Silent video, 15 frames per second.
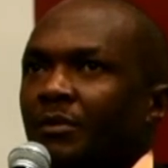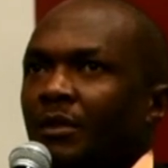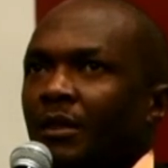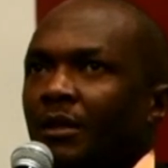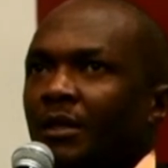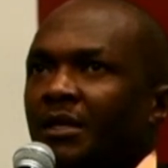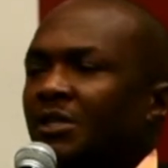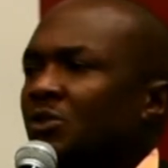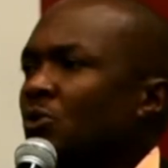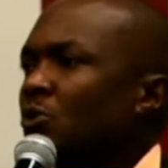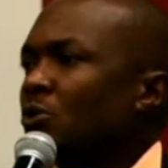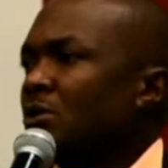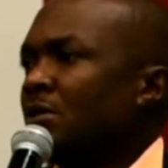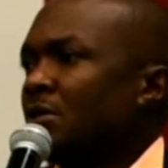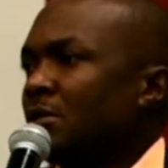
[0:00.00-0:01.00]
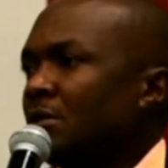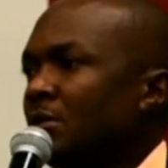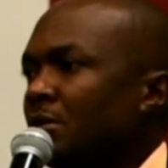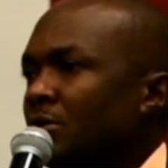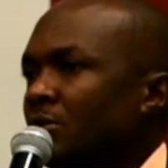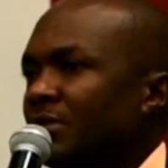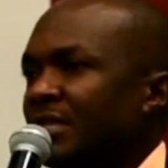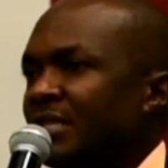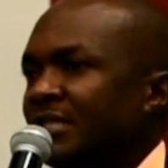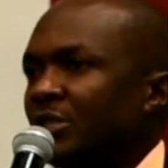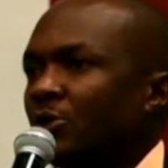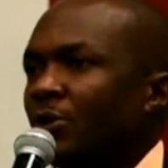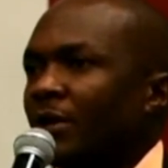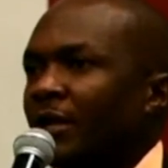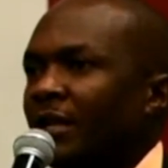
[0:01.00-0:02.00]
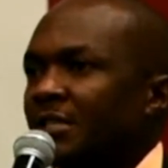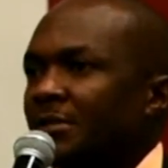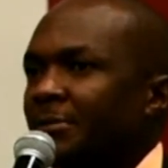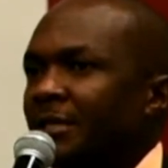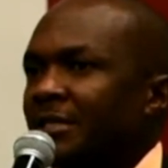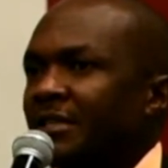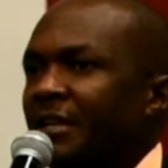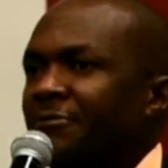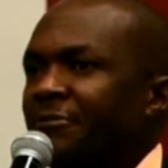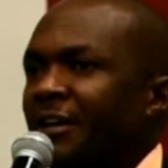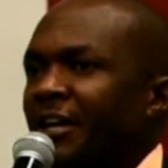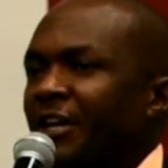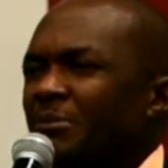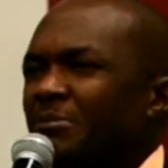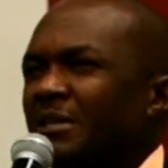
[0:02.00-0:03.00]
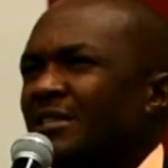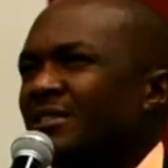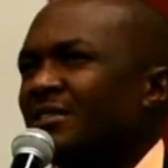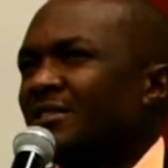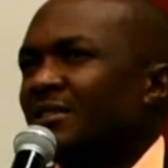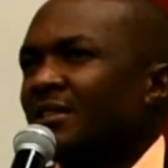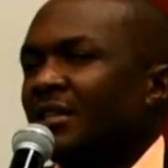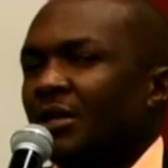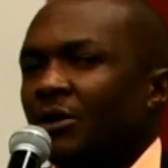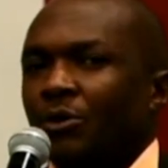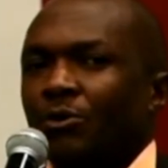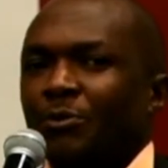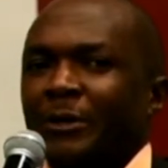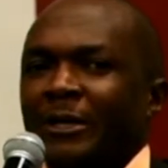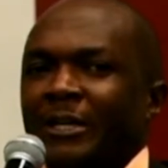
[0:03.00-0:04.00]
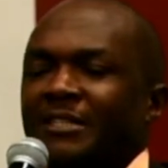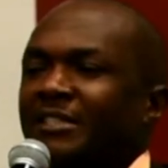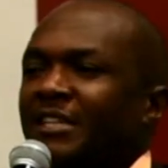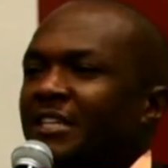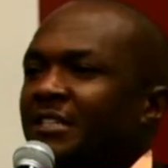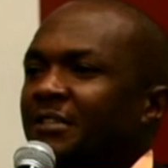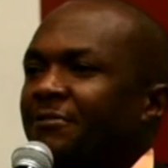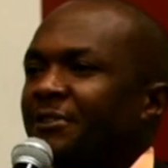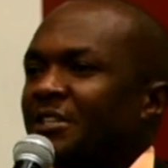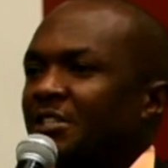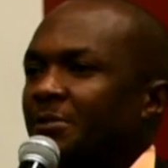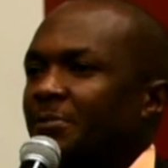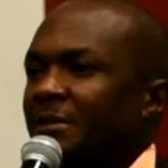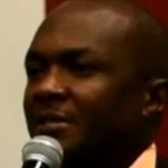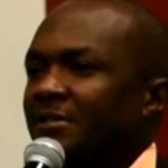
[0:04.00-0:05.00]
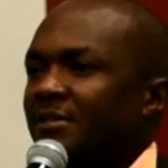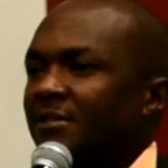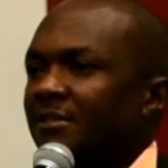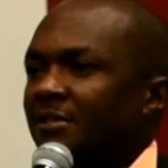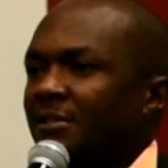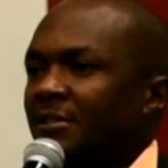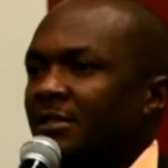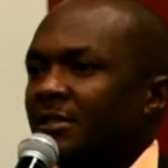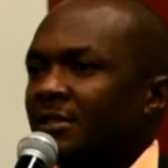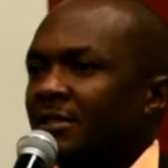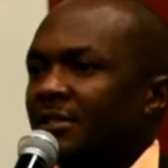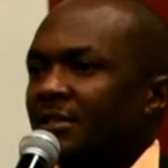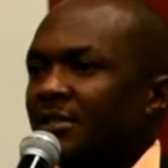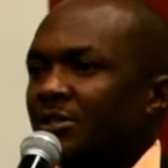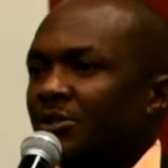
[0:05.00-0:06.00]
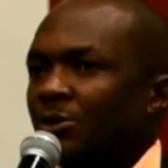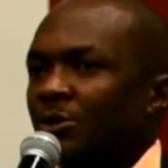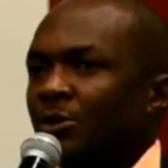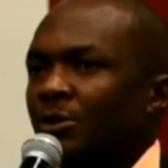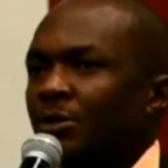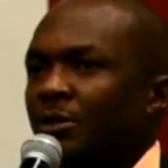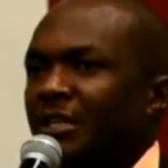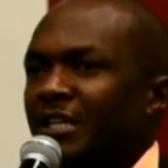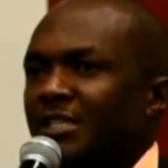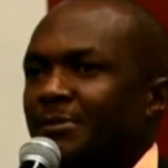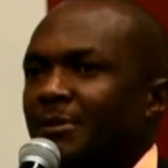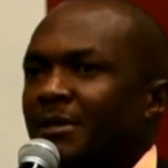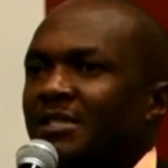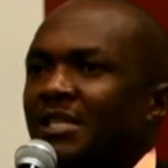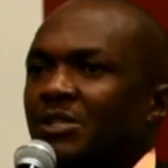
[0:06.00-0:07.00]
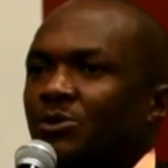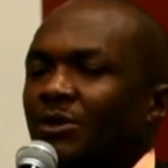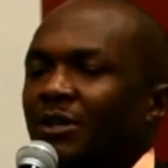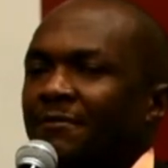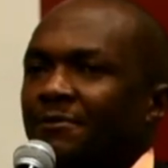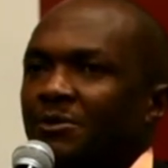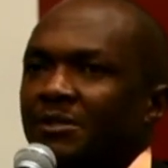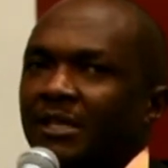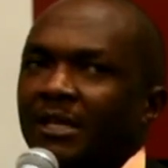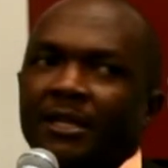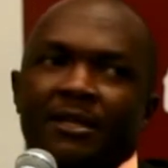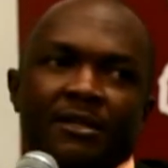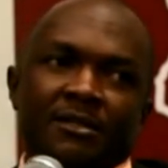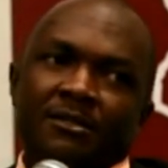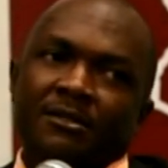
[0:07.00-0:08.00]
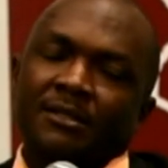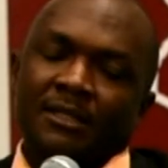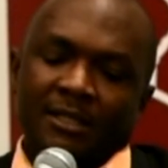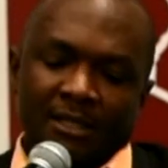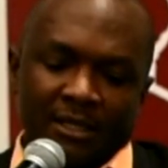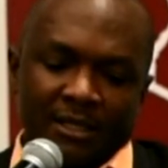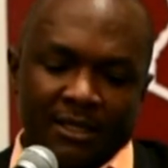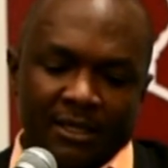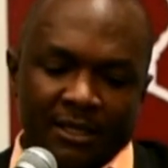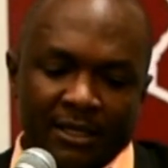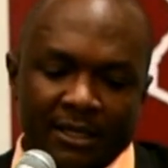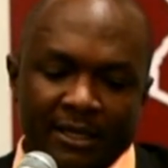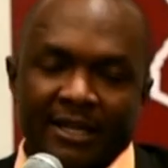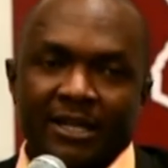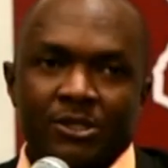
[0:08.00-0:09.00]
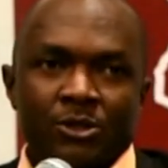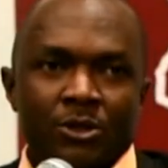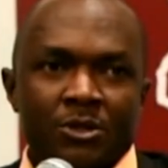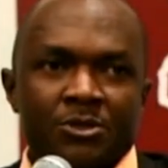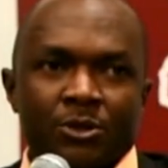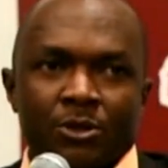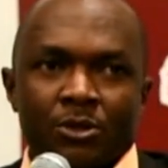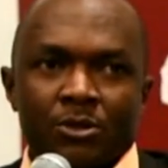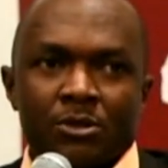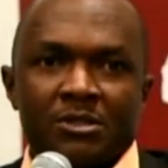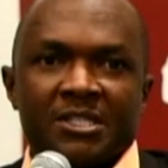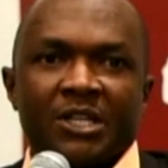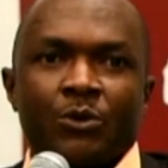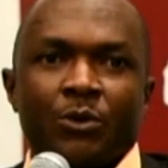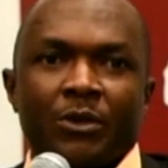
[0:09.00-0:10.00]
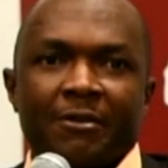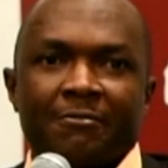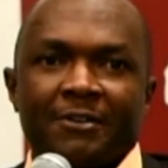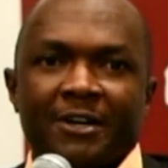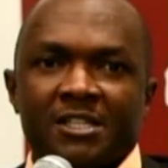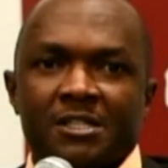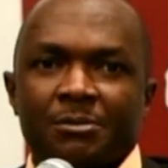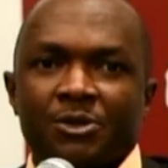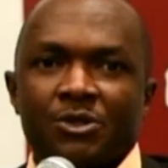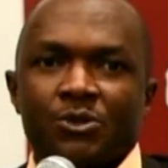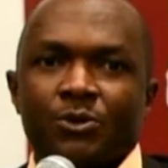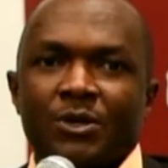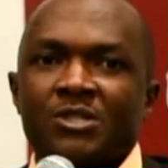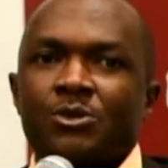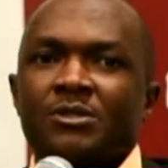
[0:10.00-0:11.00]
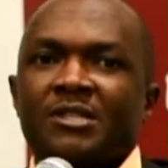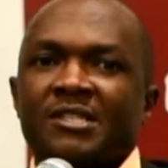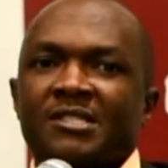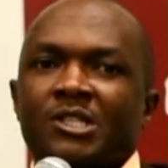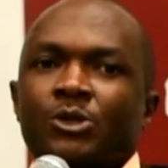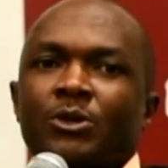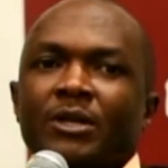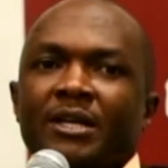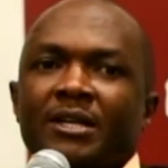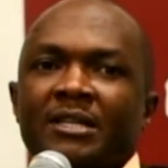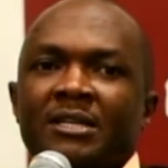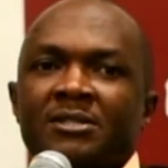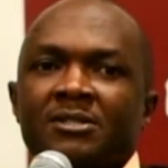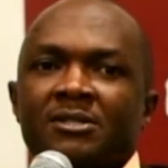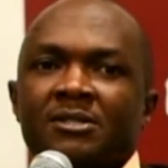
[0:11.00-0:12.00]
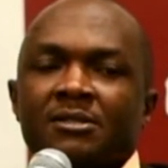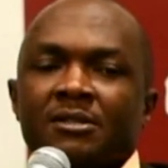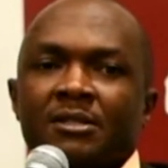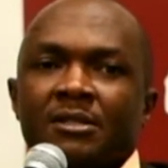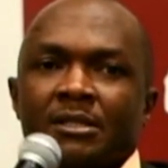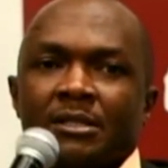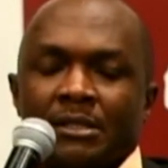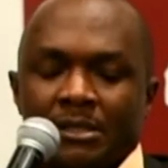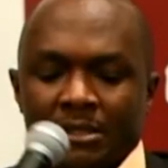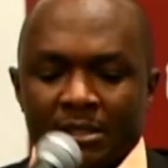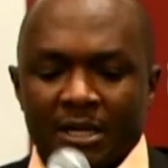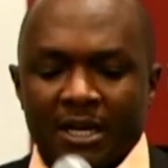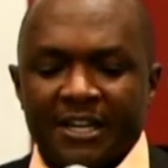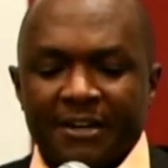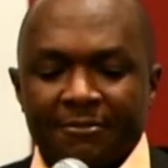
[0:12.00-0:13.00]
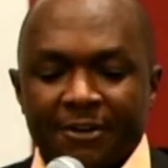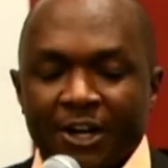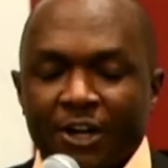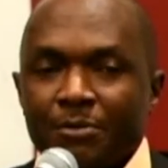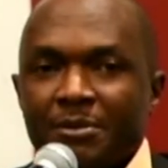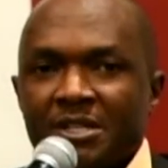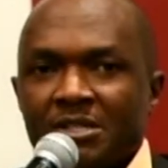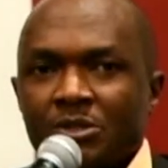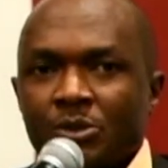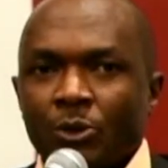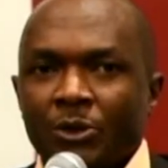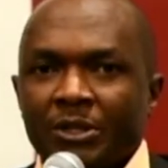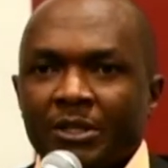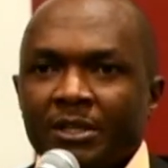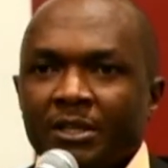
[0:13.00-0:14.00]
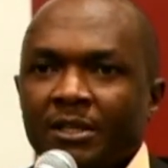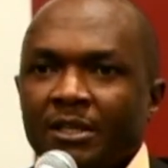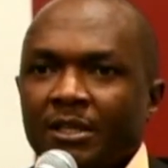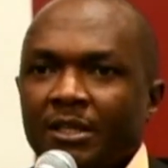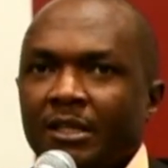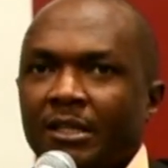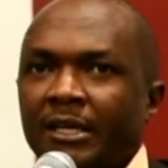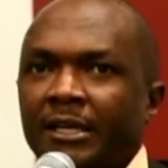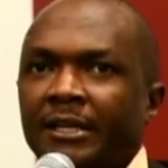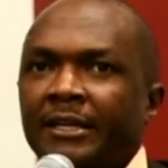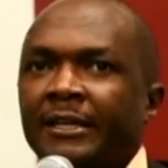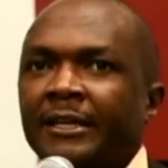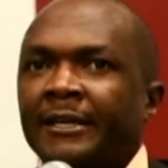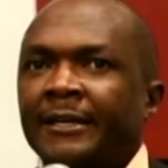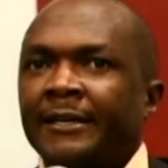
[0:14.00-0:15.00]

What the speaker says: It is good to sensationalize, but environment, we operate in a different space. So in as much as we have to serve, let us also stick with the facts, because once you sensationalize an environment story, then